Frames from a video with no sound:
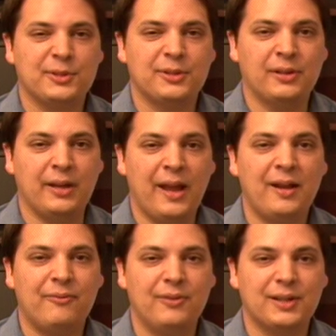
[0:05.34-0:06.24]
going to show you how
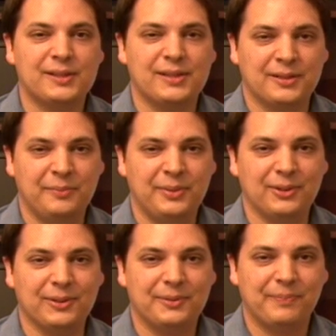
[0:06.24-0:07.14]
to fix a
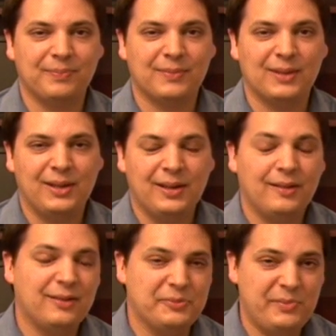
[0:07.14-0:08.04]
computer.
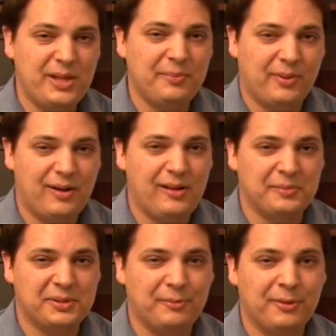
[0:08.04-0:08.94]
There's many
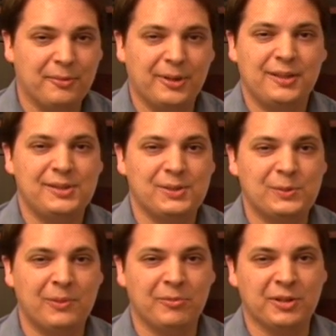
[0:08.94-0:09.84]
problems that we run into
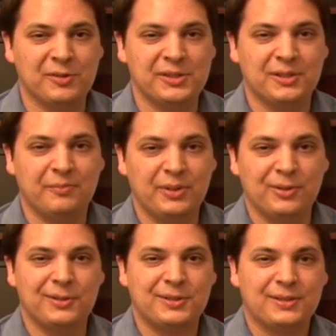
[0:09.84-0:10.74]
when we're using
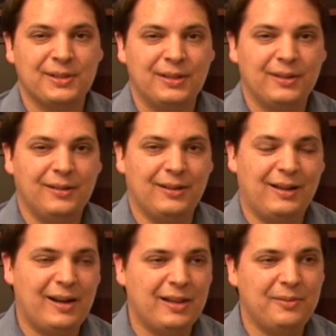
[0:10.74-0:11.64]
computers. A
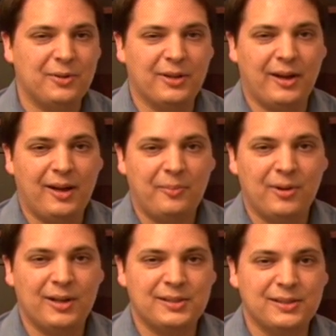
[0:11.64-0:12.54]
lot of them are the
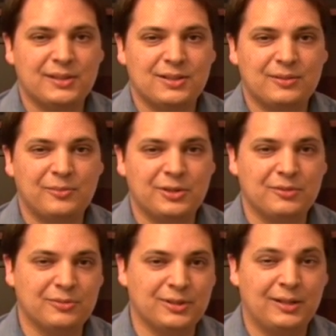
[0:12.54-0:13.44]
operating system,
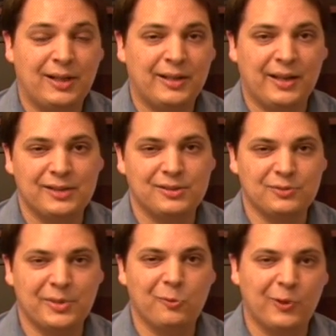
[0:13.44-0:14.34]
which would in a lot of cases
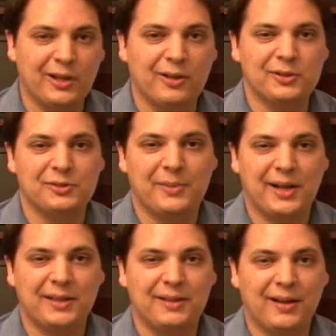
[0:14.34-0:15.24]
would be Windows or
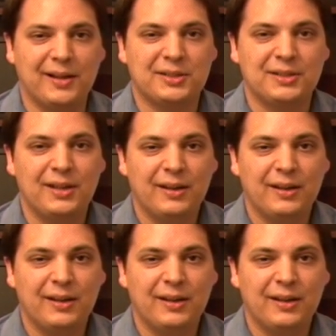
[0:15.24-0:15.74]
Macintosh.